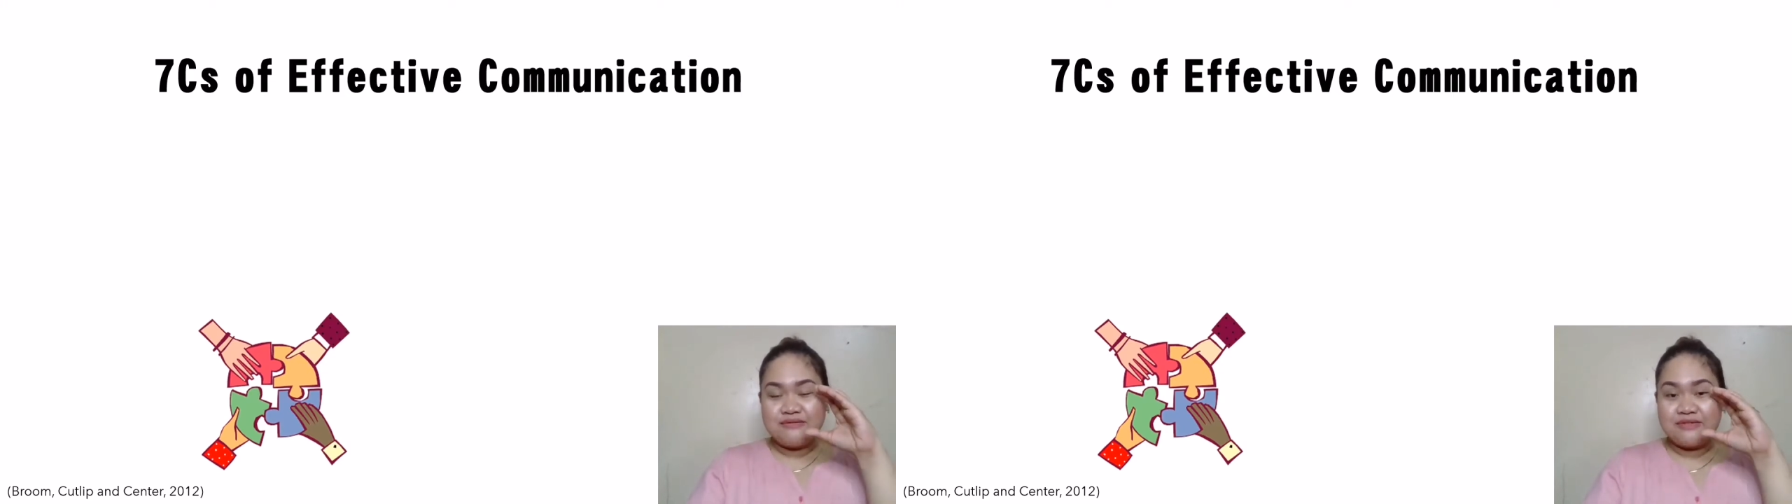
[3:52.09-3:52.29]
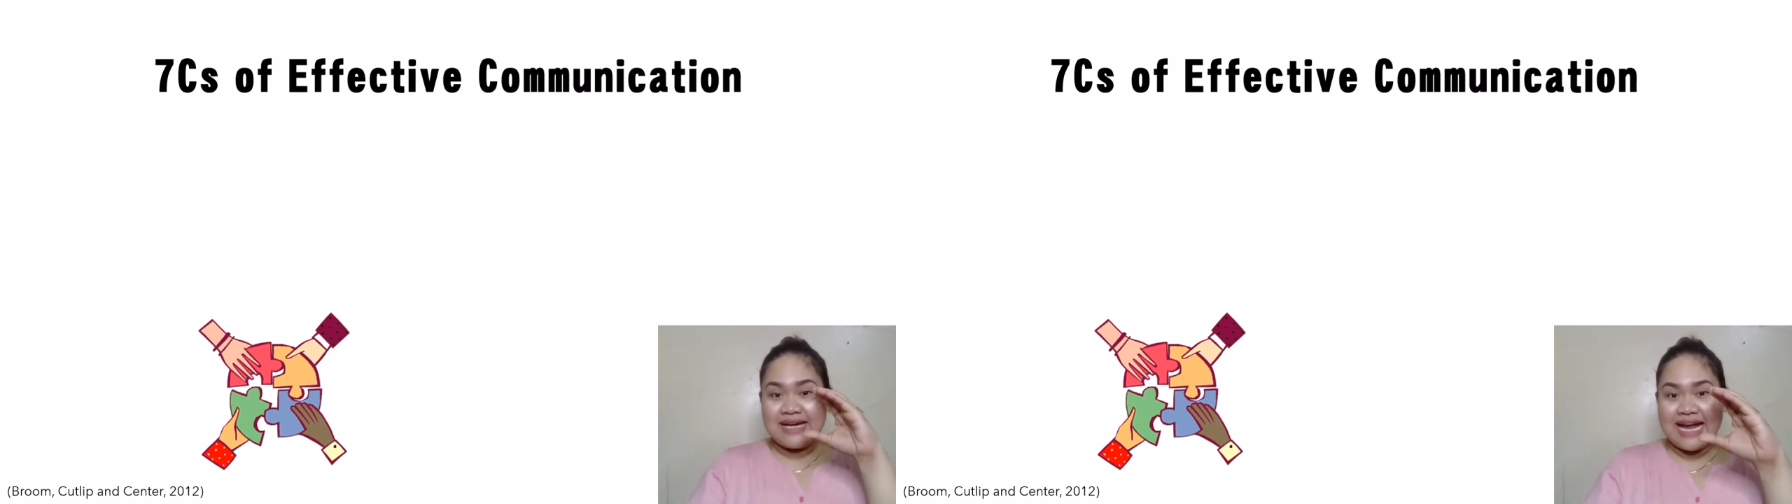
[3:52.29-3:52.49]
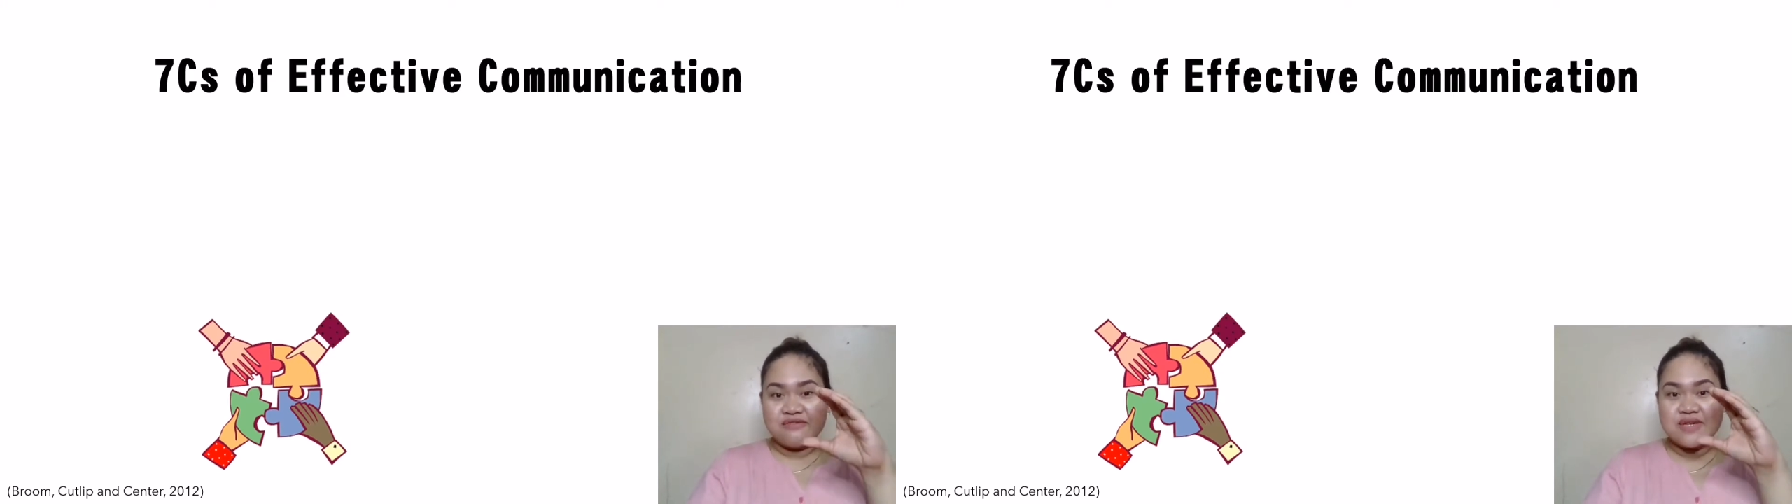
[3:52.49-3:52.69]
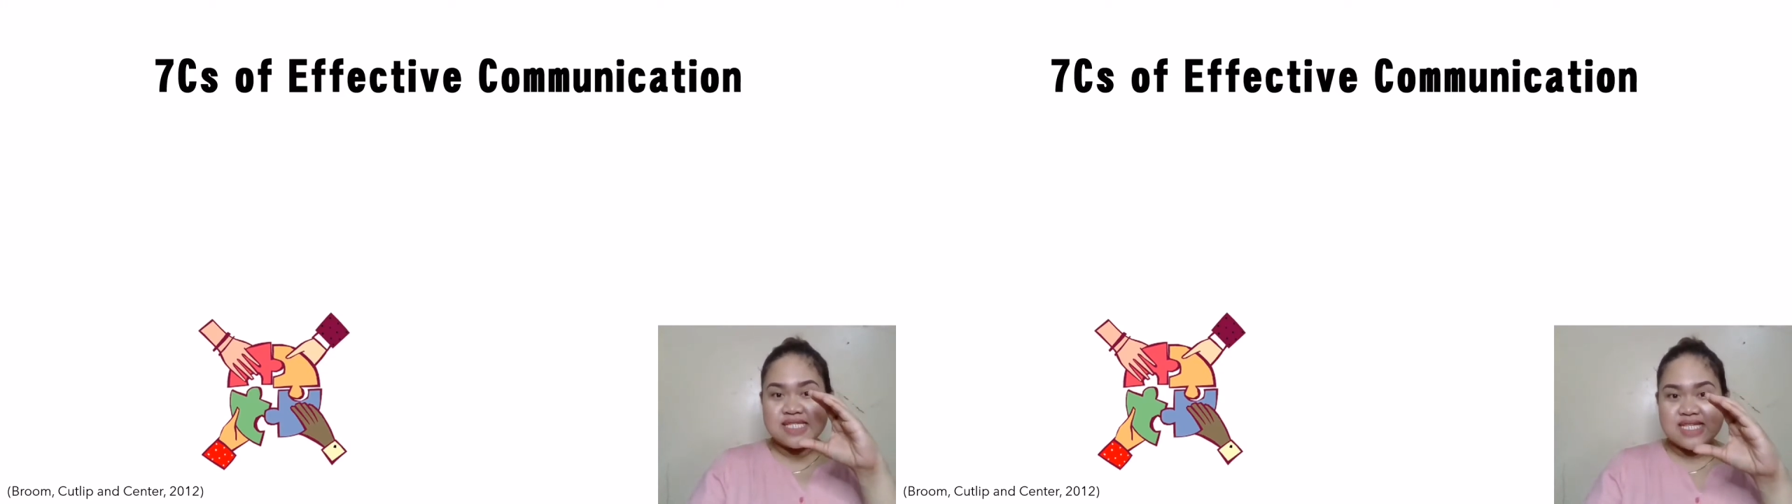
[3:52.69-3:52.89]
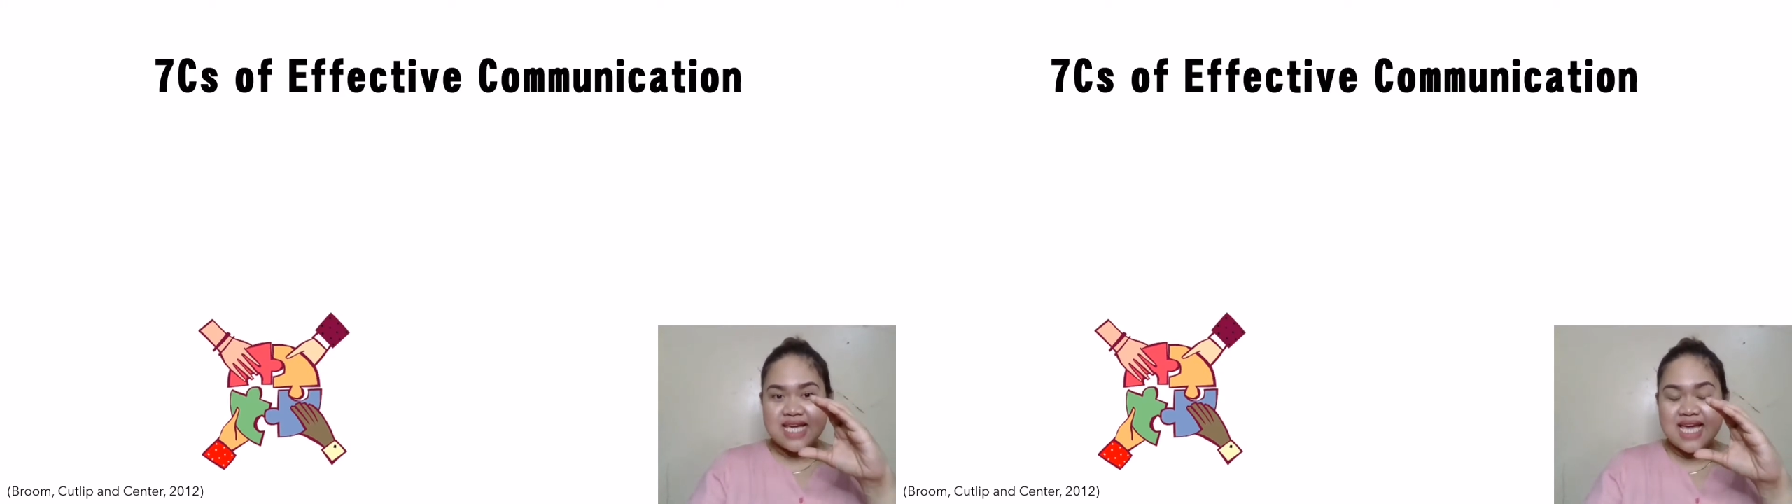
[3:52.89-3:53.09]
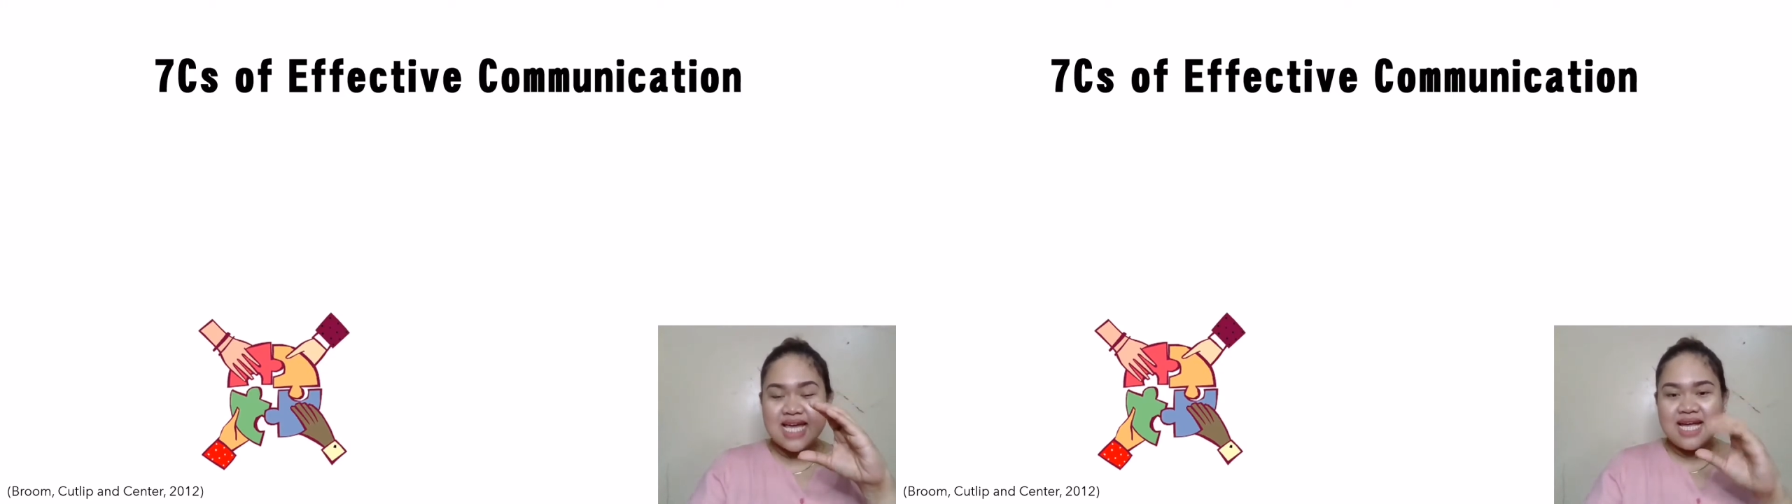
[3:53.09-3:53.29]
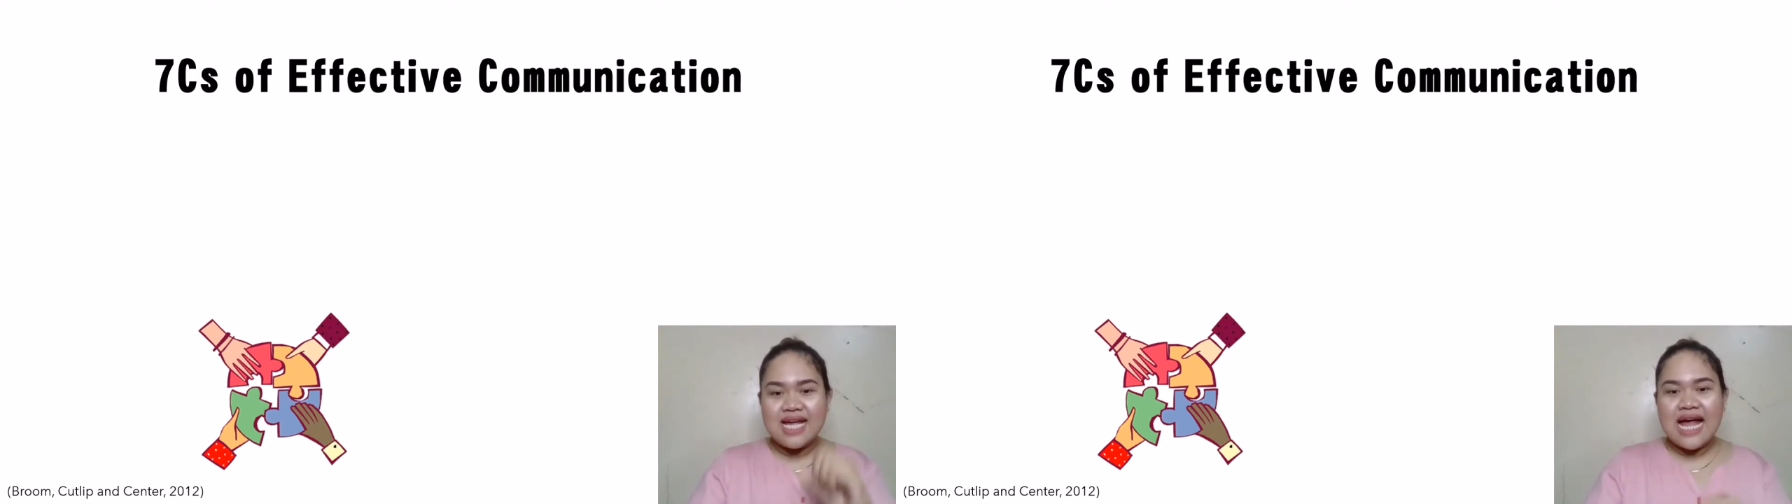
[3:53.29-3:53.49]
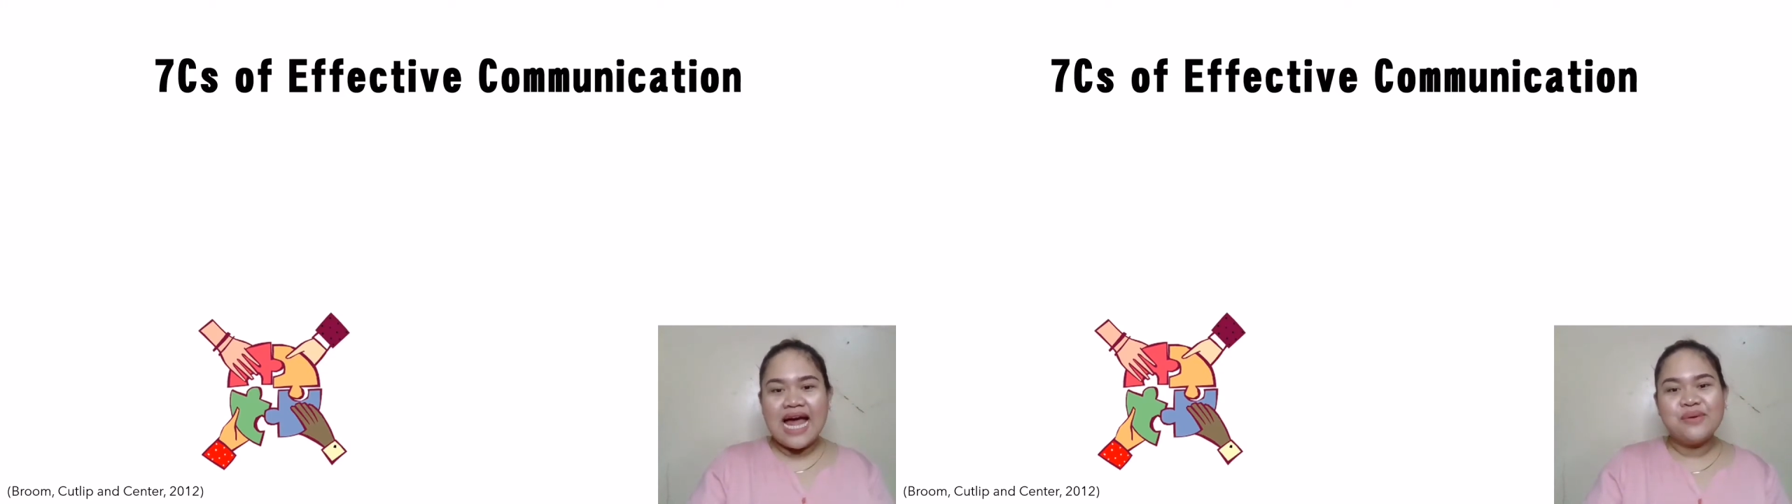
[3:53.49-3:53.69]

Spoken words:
For every C, I